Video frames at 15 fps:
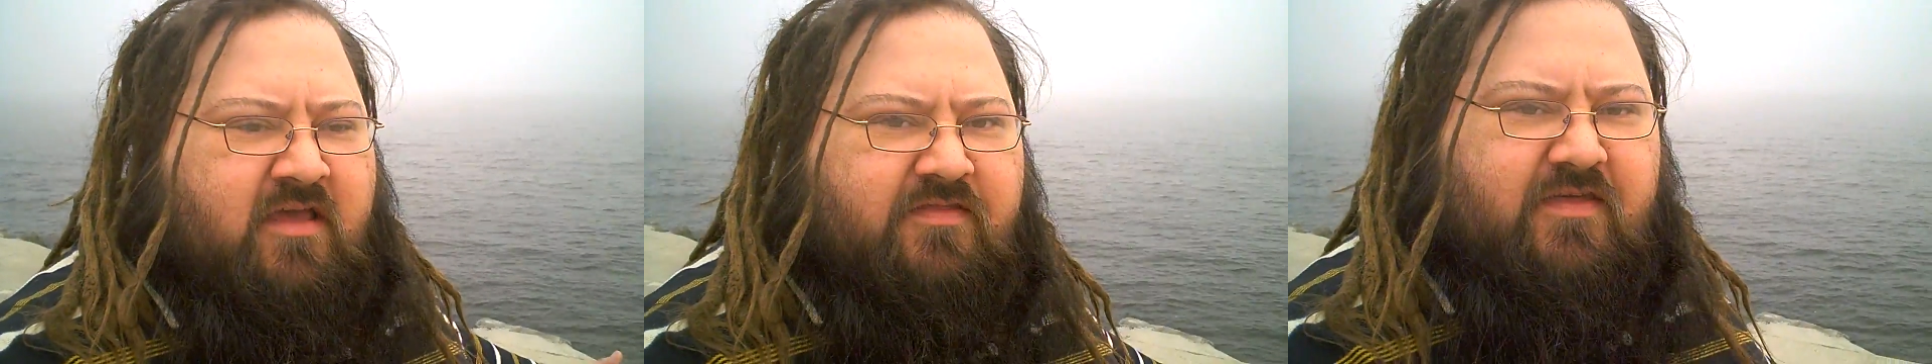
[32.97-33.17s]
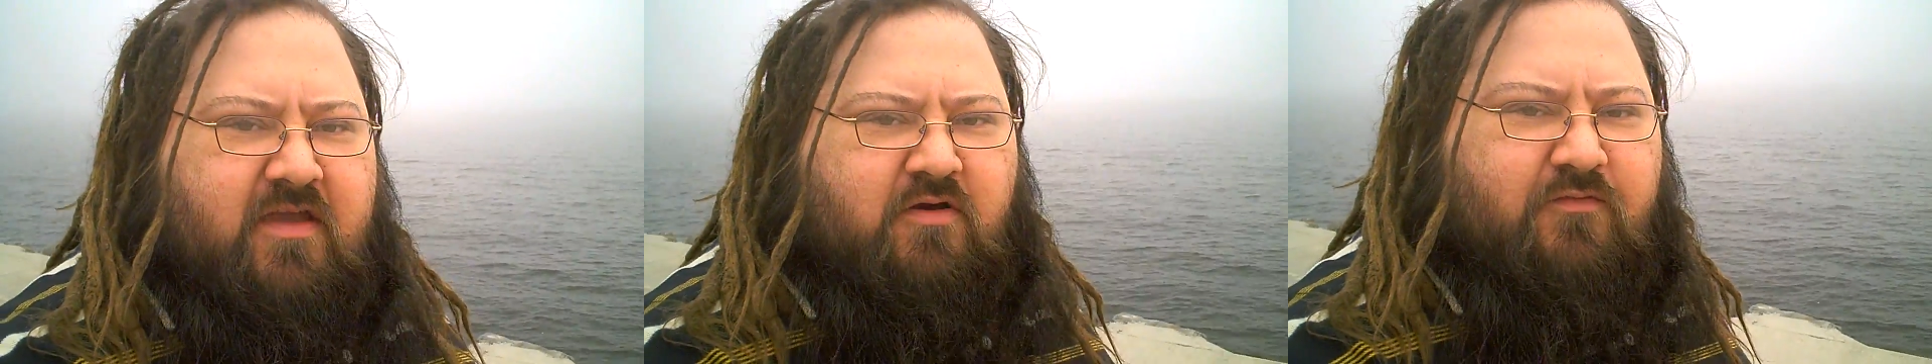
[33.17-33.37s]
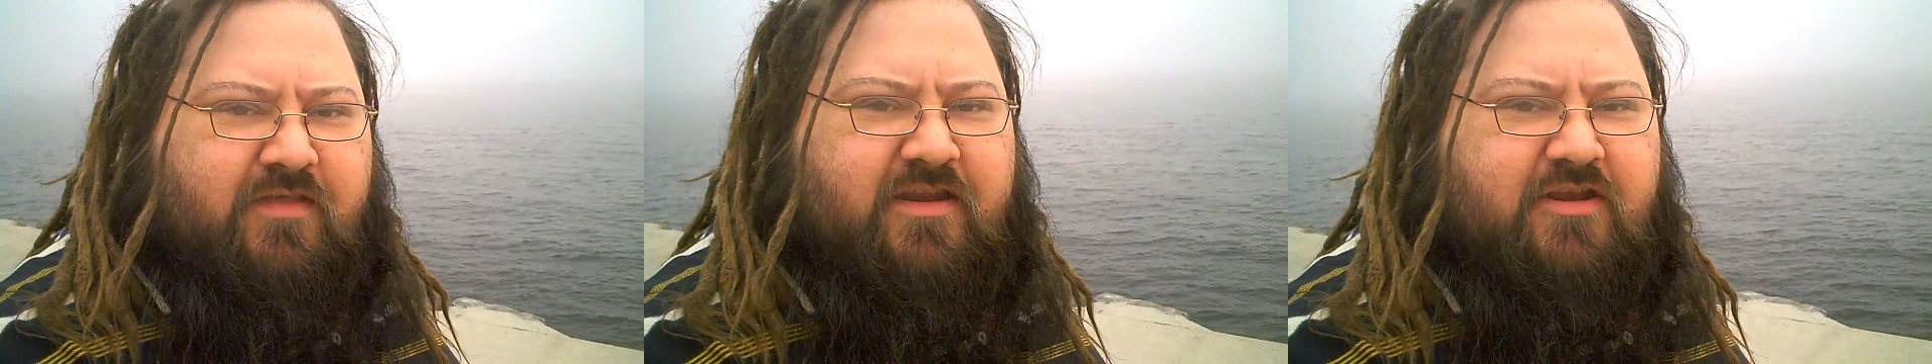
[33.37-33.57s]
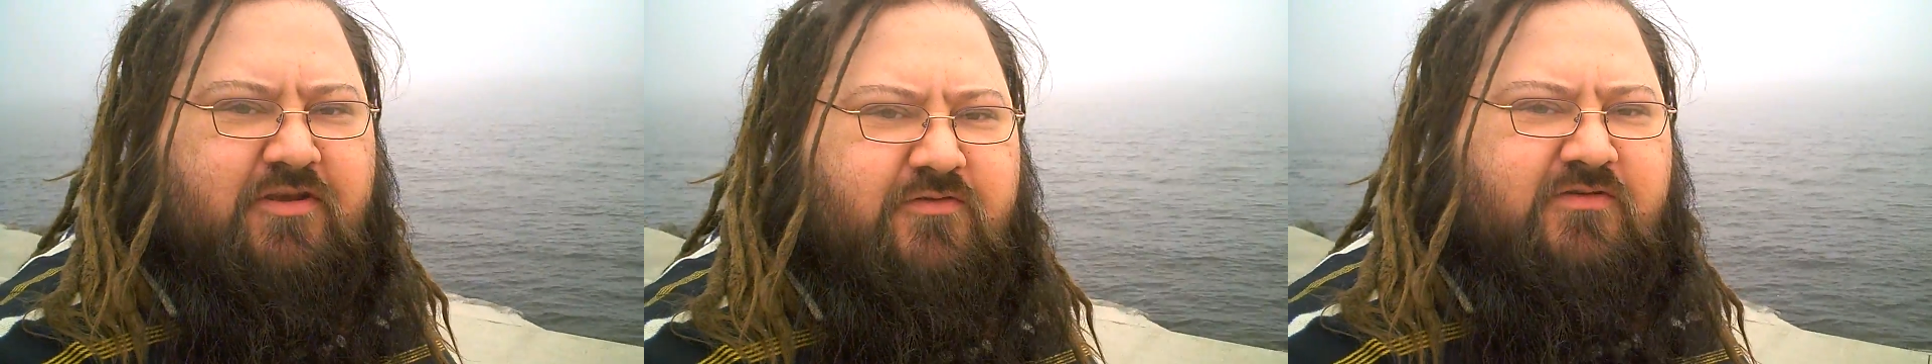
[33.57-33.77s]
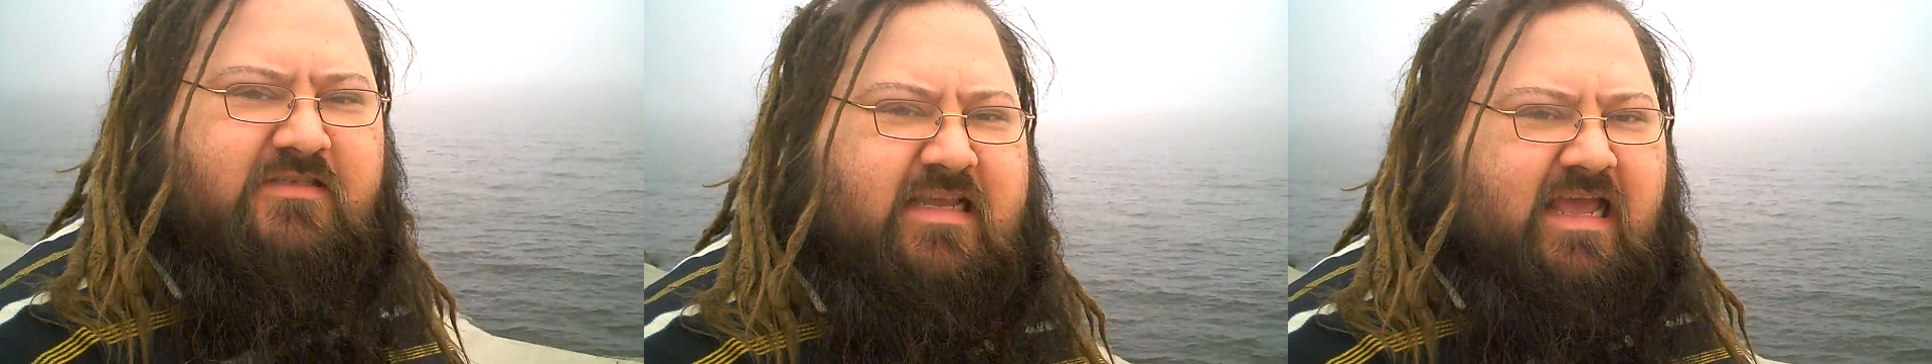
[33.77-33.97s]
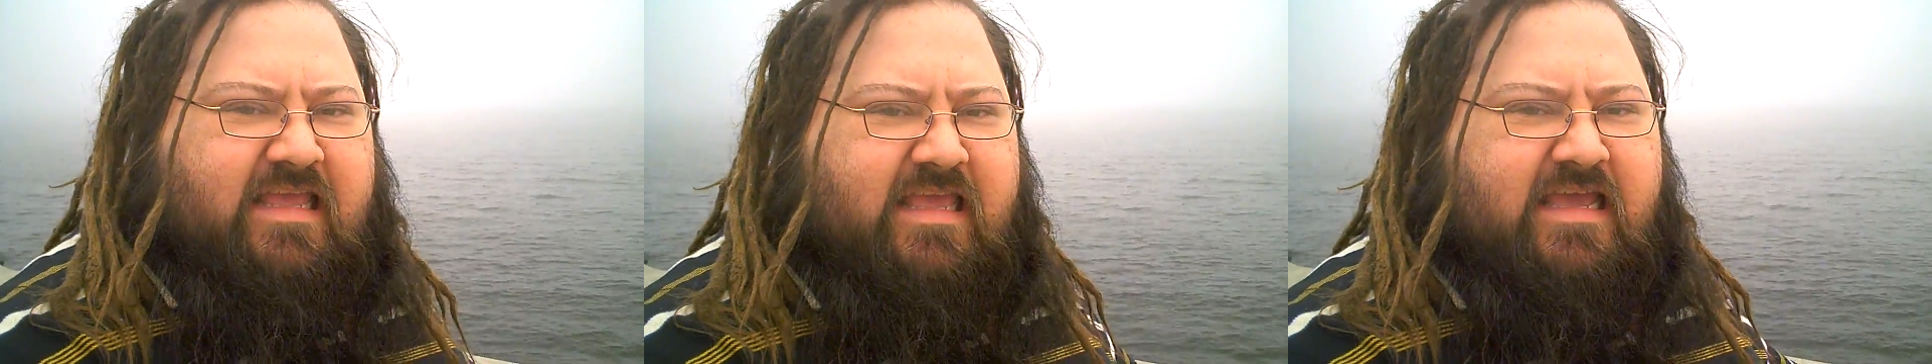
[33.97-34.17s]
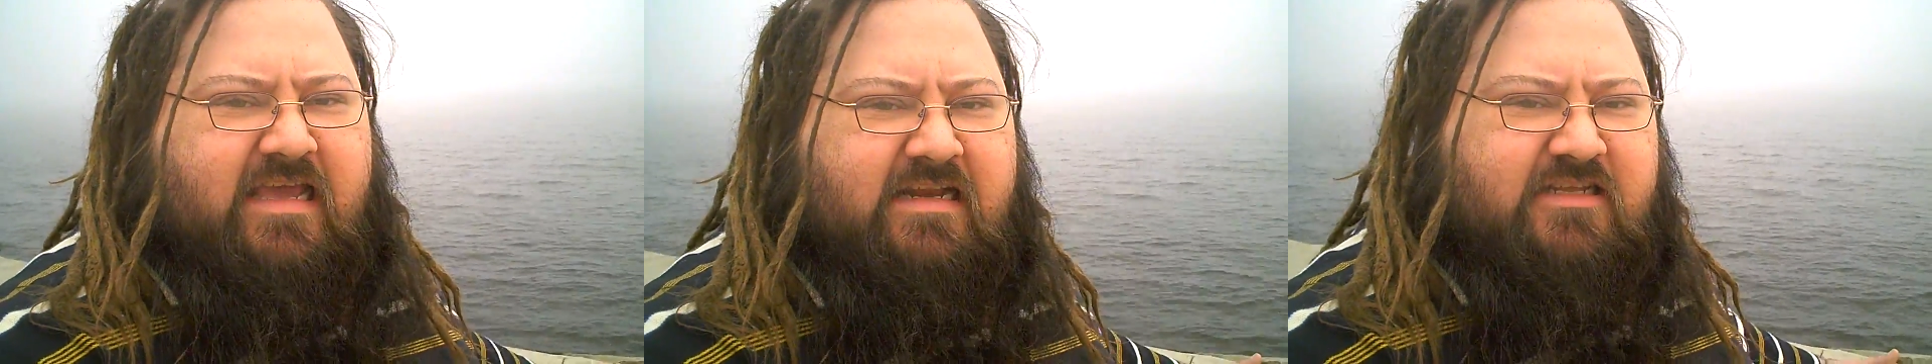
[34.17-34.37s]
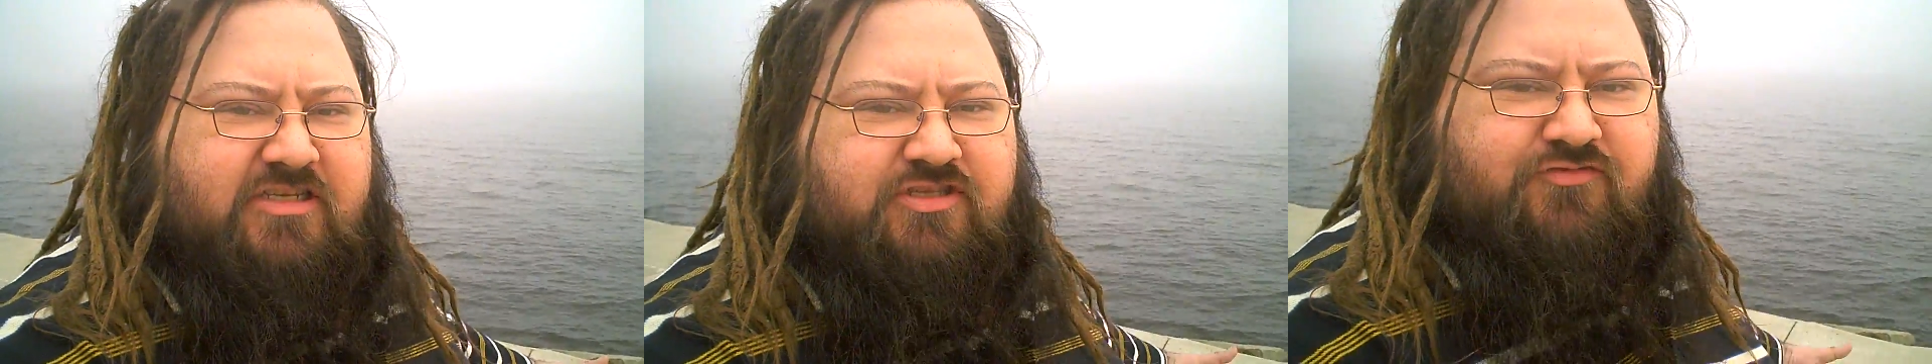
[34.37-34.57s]
the only news I
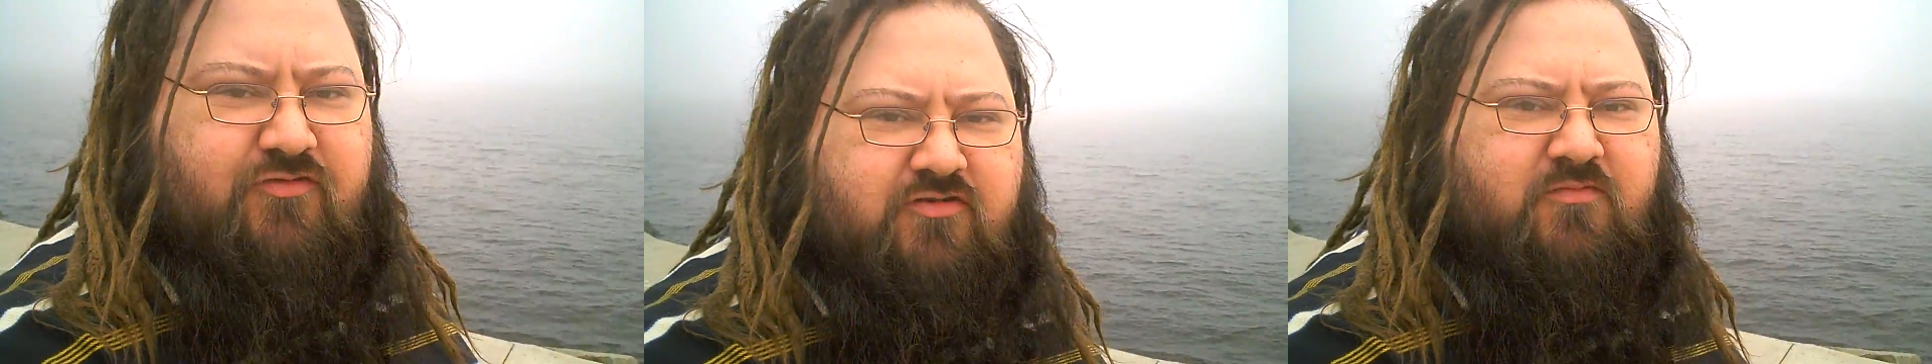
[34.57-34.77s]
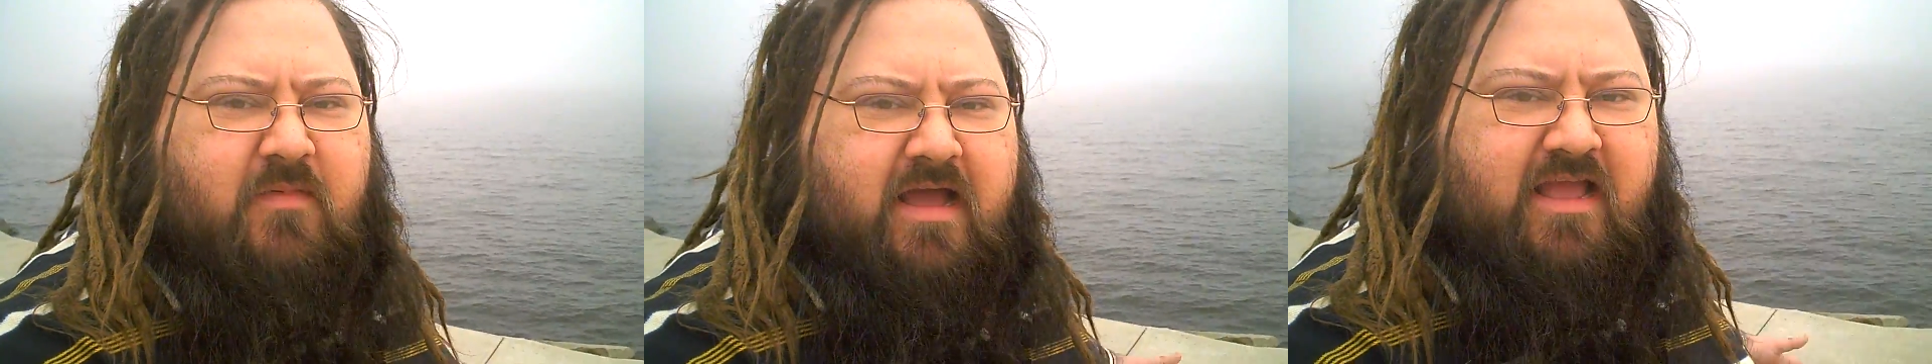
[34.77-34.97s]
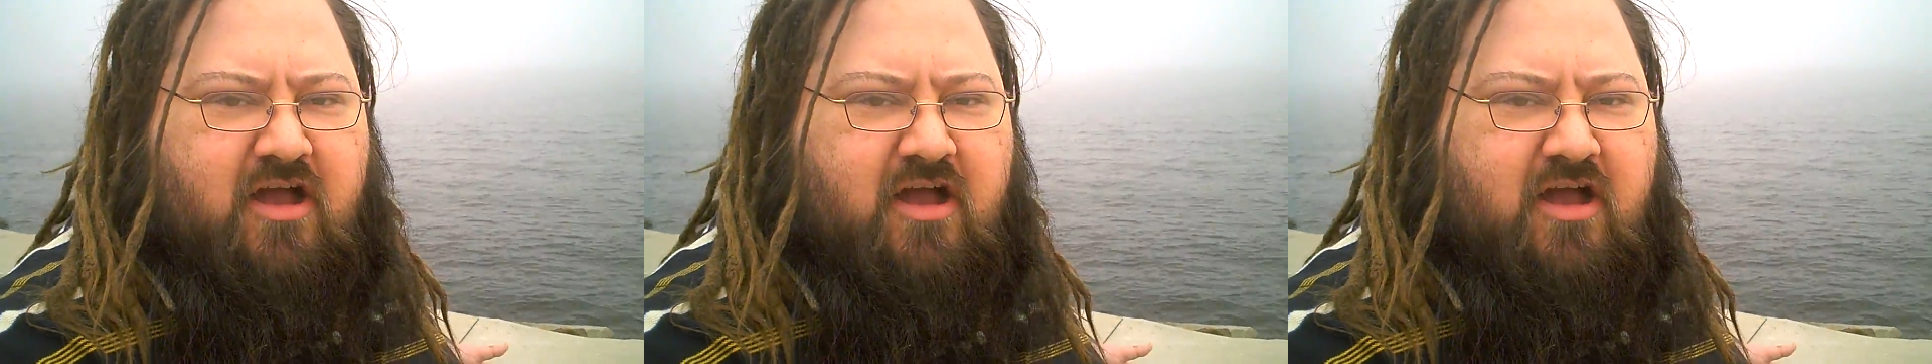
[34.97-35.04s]
get is through my